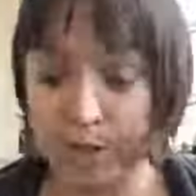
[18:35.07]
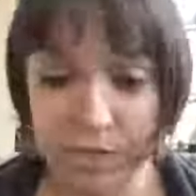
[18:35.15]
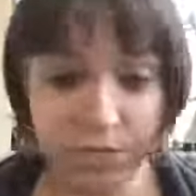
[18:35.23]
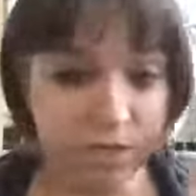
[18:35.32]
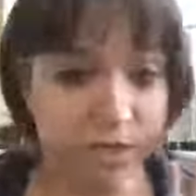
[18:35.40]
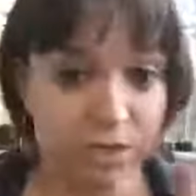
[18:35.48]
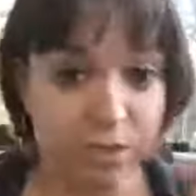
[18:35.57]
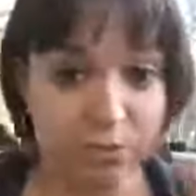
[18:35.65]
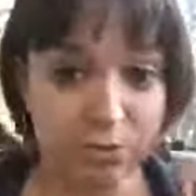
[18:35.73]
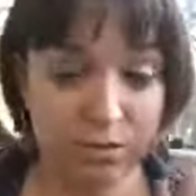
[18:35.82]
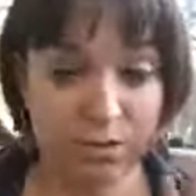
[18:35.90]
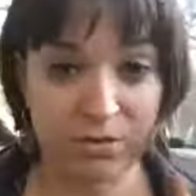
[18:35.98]
One thing you could
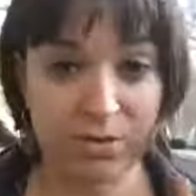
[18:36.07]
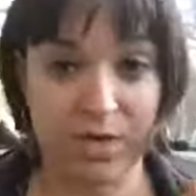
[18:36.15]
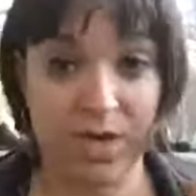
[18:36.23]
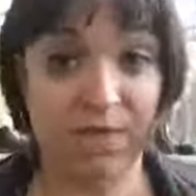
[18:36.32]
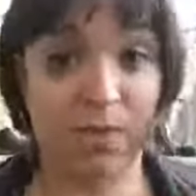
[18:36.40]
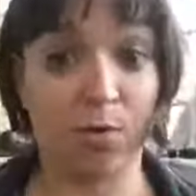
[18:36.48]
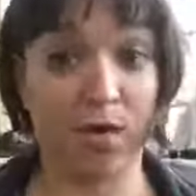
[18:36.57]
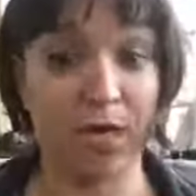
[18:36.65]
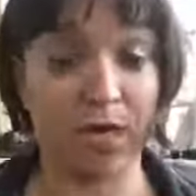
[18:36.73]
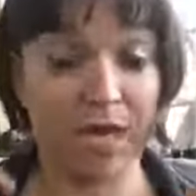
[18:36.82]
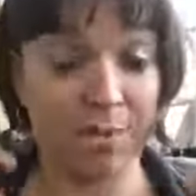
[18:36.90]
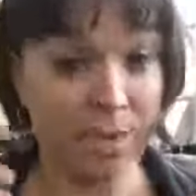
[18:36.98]
do, if you
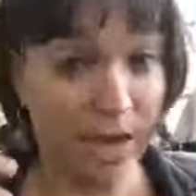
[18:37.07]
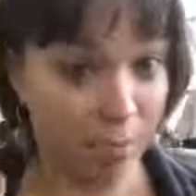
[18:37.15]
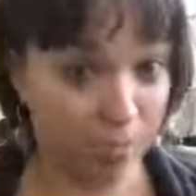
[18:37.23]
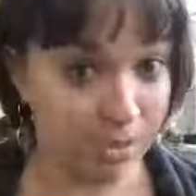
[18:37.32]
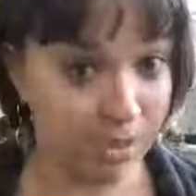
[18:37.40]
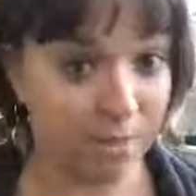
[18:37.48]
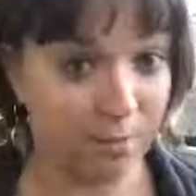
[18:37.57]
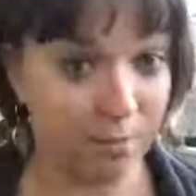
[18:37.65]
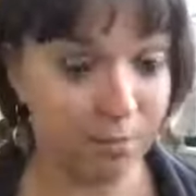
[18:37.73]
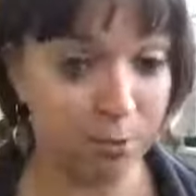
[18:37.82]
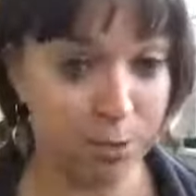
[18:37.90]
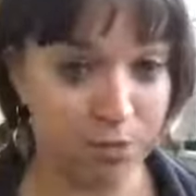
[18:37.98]
want to keep helping
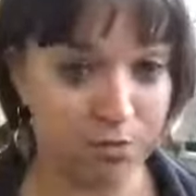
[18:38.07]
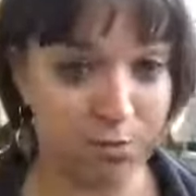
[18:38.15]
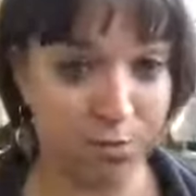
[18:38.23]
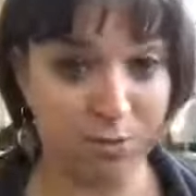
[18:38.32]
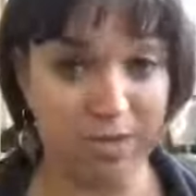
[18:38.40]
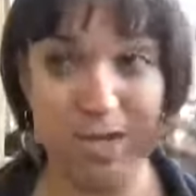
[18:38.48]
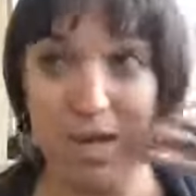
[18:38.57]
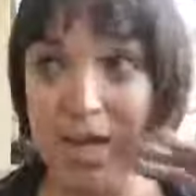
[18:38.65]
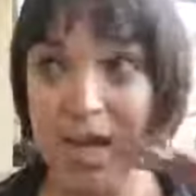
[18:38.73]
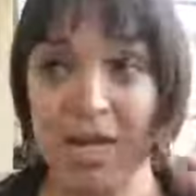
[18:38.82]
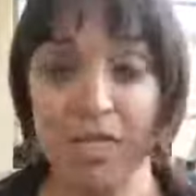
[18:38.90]
them push it forward,